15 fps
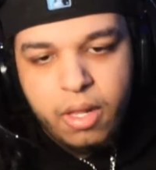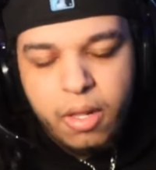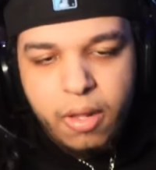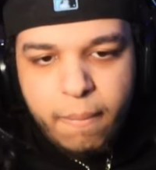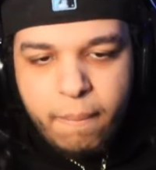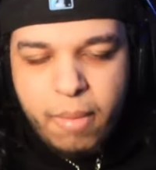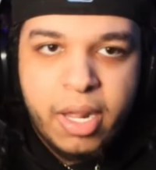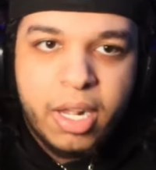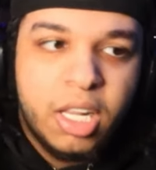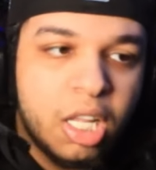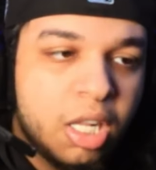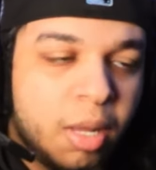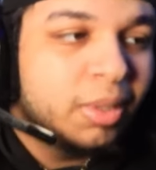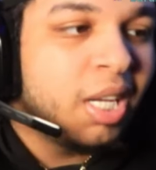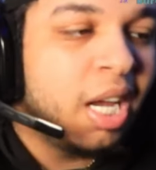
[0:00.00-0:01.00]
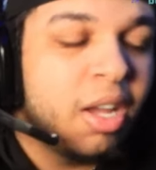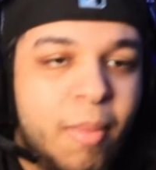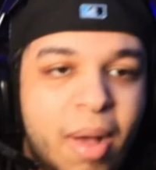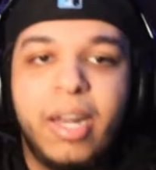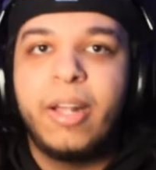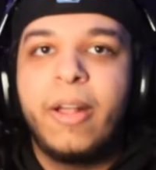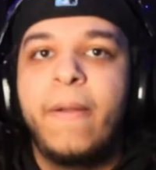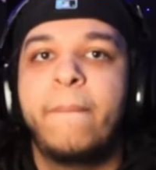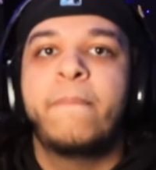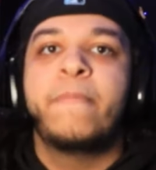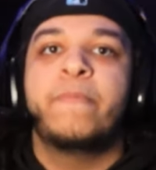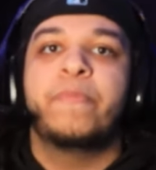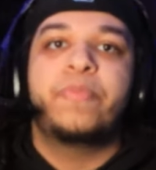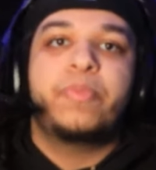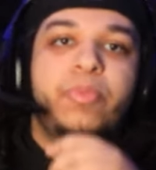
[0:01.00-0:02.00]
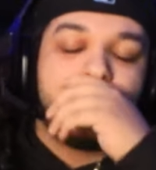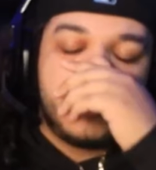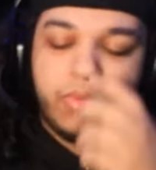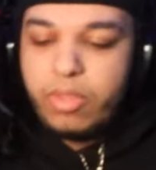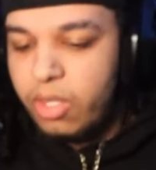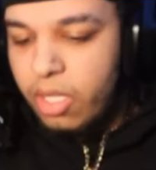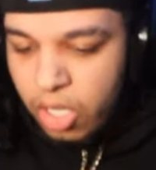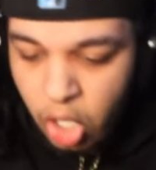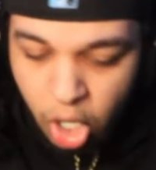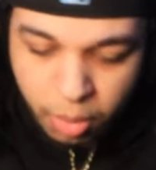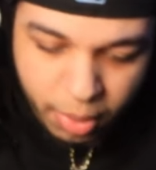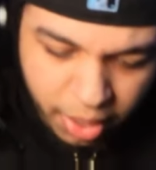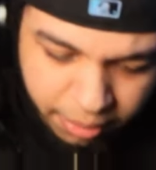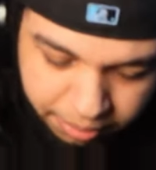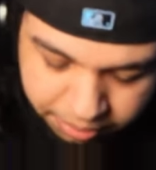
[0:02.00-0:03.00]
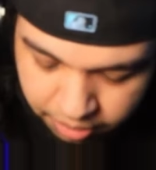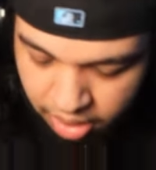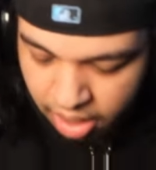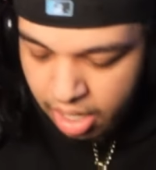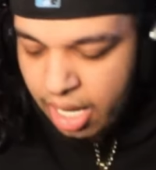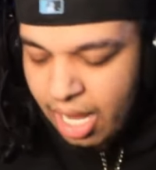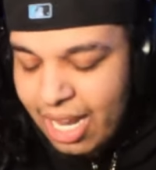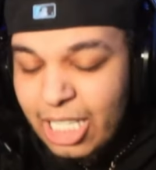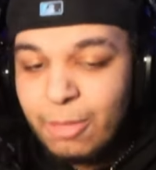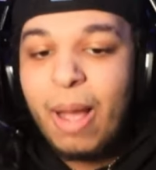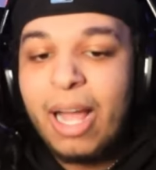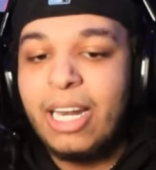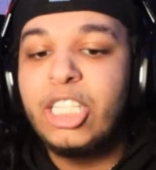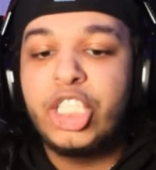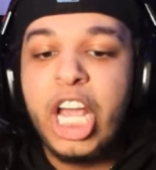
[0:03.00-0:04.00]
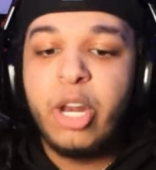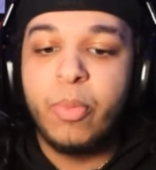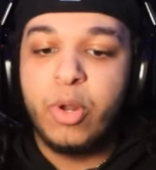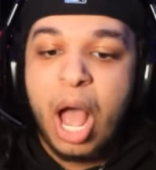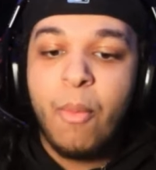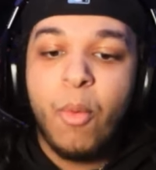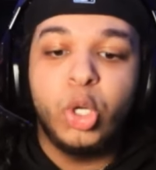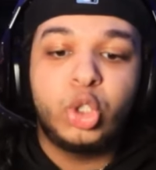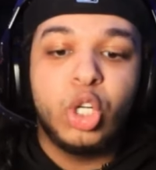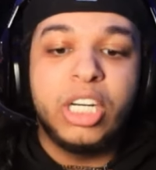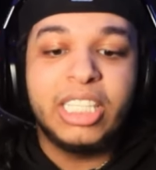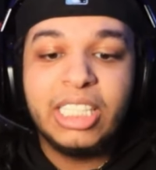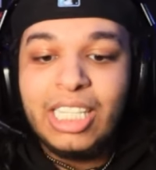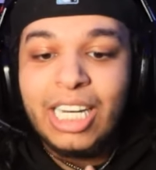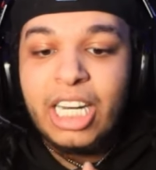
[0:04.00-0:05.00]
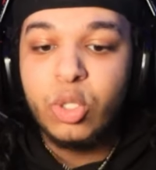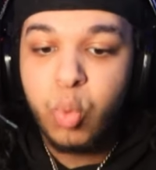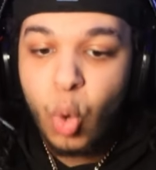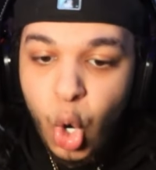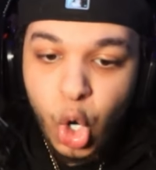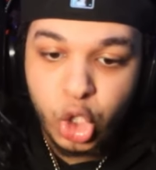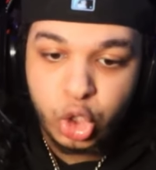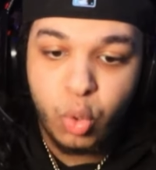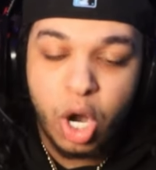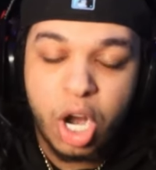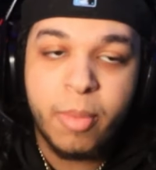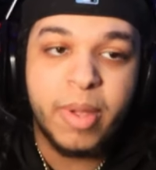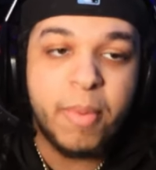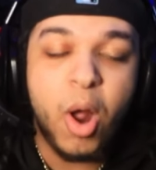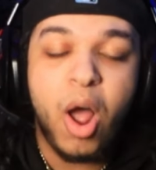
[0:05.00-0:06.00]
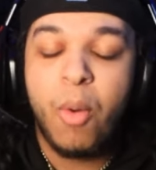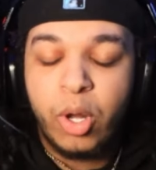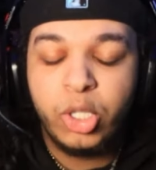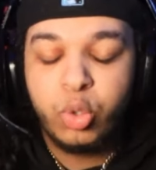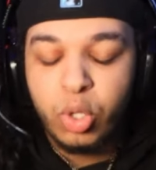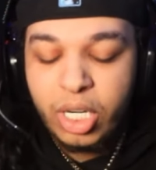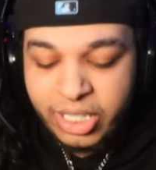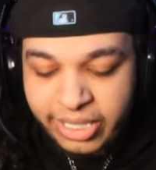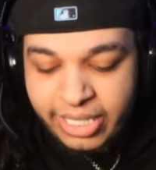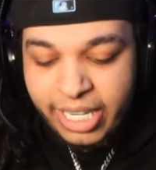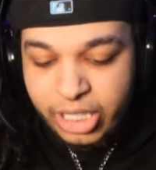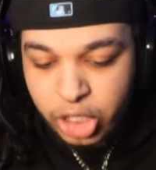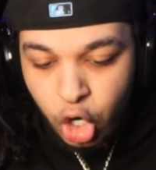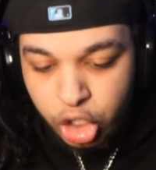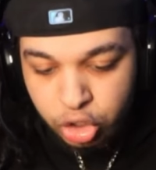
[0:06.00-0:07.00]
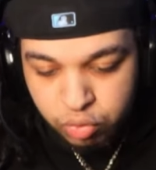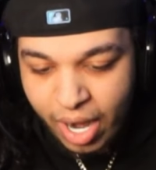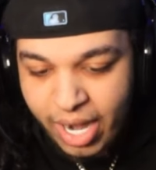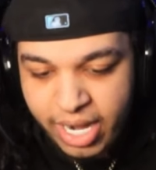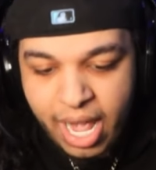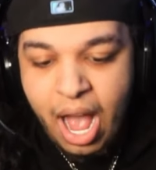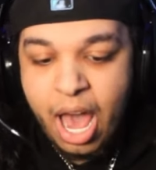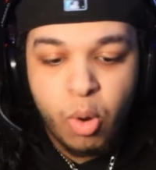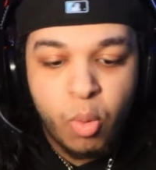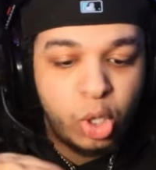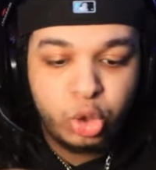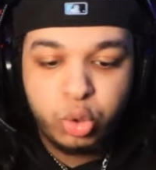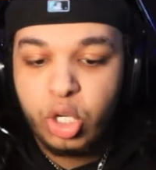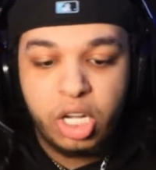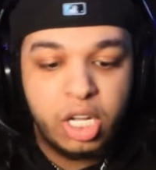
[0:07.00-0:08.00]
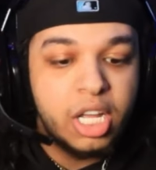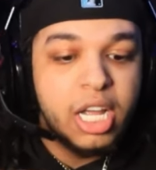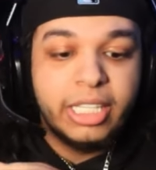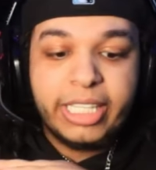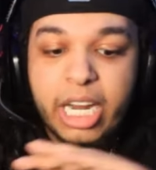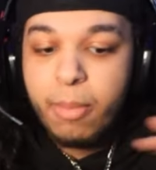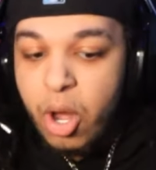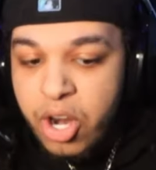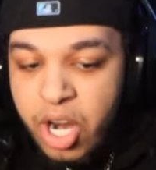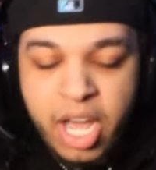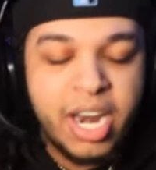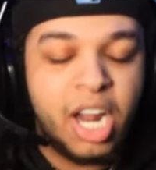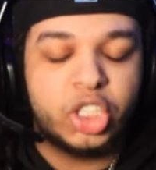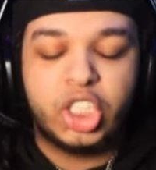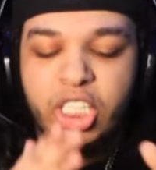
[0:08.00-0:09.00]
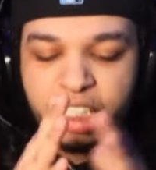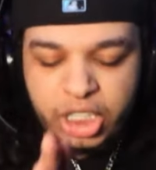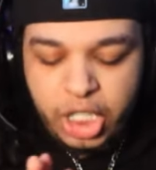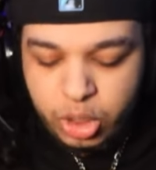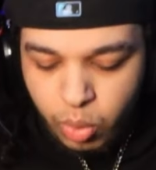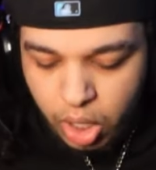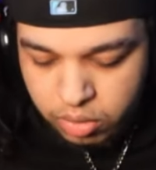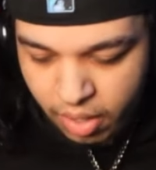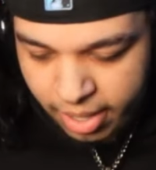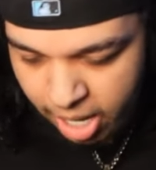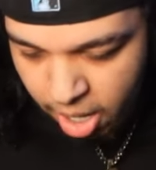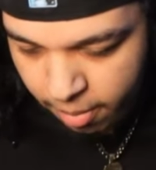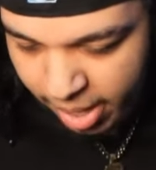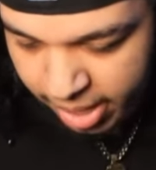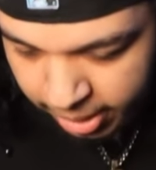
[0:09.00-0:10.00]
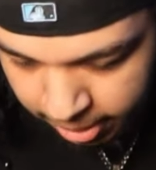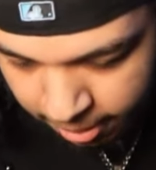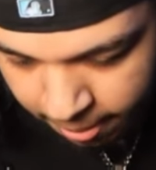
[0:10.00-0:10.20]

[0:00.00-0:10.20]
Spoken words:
My nigga, look, let me tell you, my nigga. Look, bro. This genuine. I want you to listen to these words. You hear me, bro? I want you to listen to these words right now. I don't want you to think about nothing else. Just listen to these words right now, my nigga.